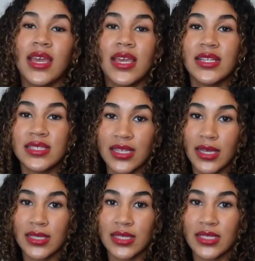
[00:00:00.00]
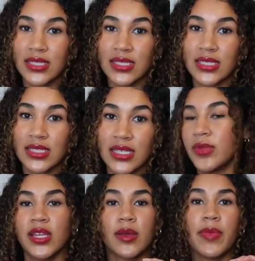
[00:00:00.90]
Incense, I
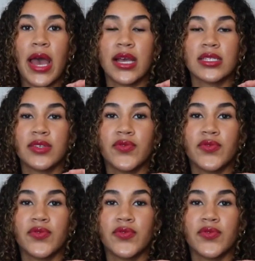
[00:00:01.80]
mean like packs